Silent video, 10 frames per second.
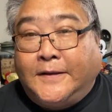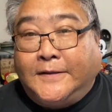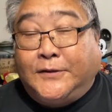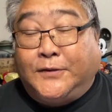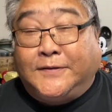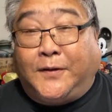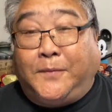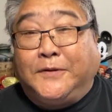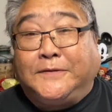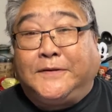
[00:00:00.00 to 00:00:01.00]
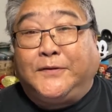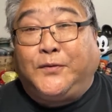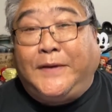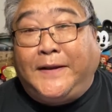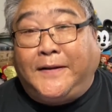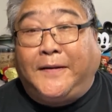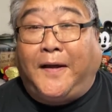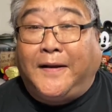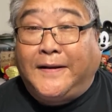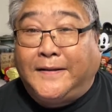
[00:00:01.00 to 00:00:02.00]
So it's almost three
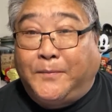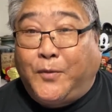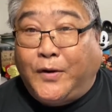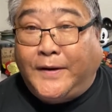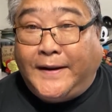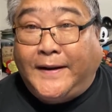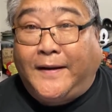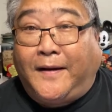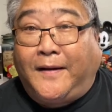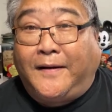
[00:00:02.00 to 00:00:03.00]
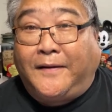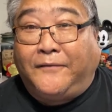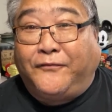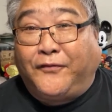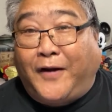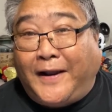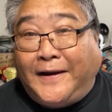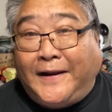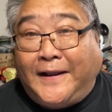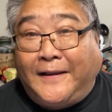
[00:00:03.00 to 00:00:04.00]
o'clock in the morning on
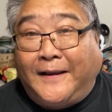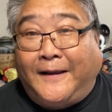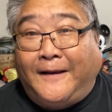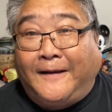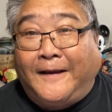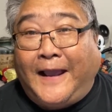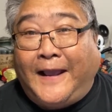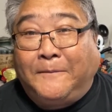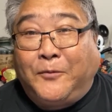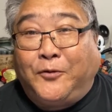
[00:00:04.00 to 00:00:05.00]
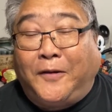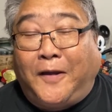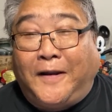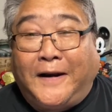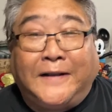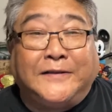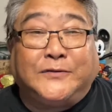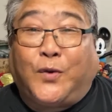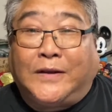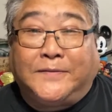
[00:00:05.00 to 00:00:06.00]
Friday, uh, and Mulan, I
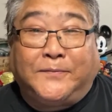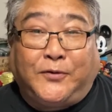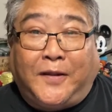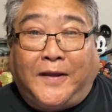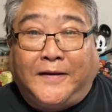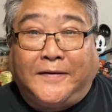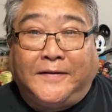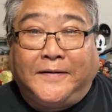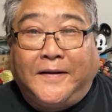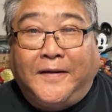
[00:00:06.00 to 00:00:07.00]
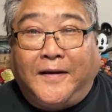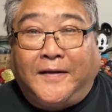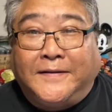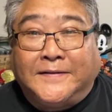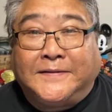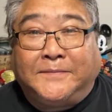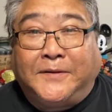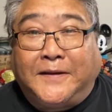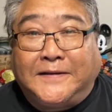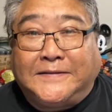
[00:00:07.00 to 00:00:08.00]
just watched Mulan on Disney
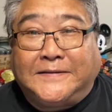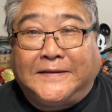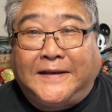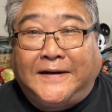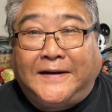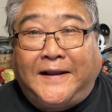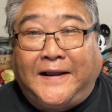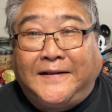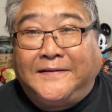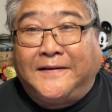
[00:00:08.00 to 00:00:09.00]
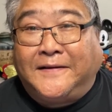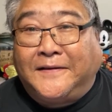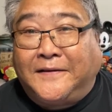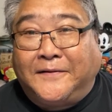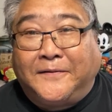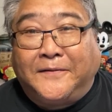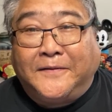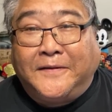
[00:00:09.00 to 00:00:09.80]
plus, and I tell you,